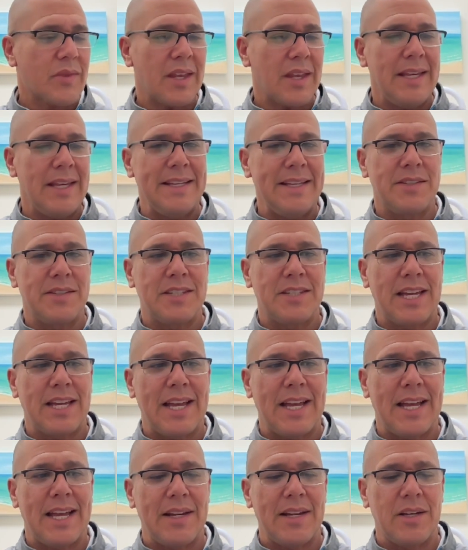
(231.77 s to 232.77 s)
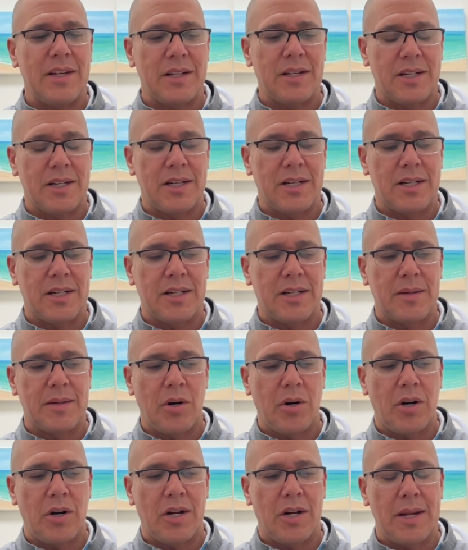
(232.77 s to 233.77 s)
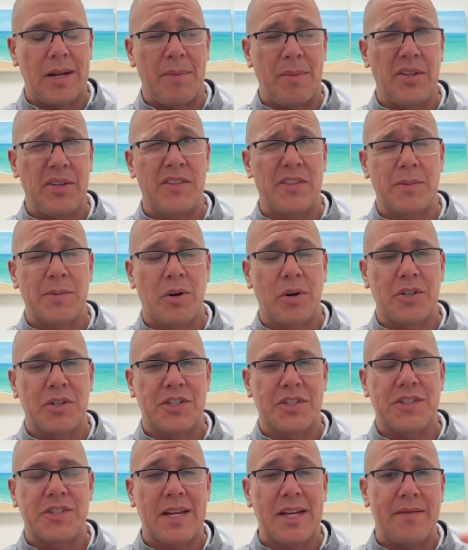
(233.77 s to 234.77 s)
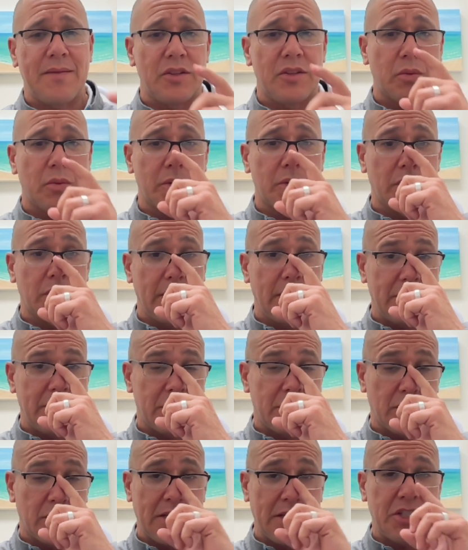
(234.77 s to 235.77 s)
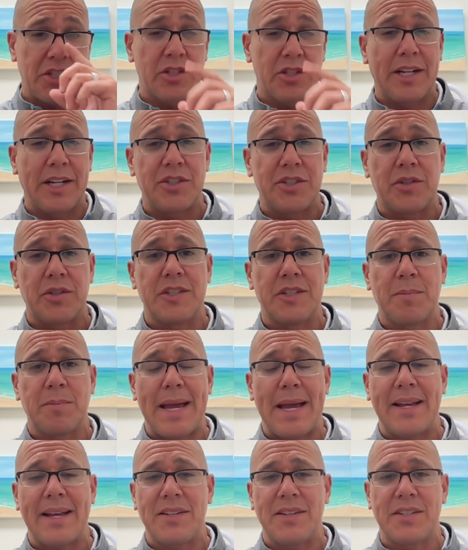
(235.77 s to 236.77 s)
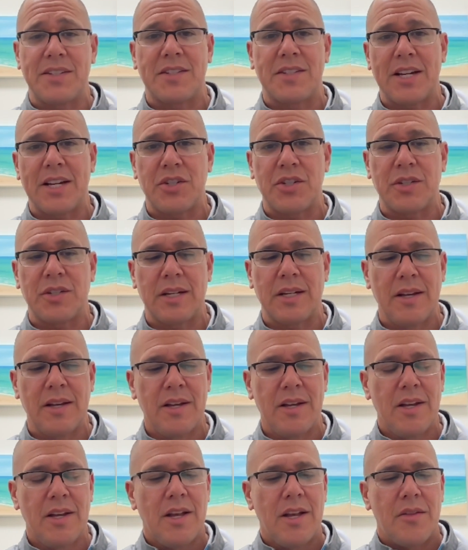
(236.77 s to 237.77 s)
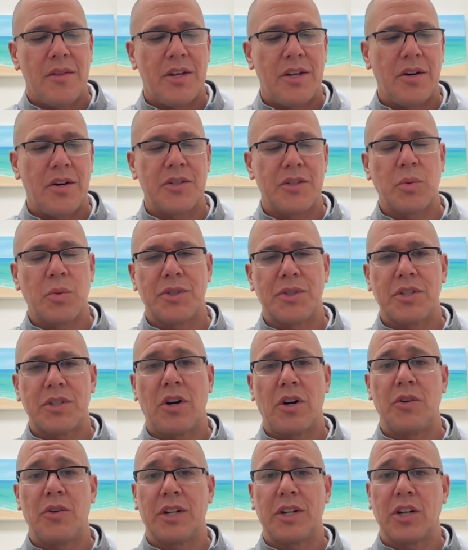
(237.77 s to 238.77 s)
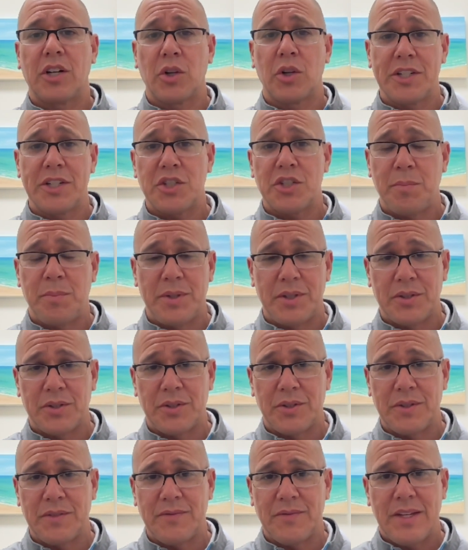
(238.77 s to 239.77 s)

is that on, I believe it's March 7th, when the legislature is back in session, there's what's called a glitch bill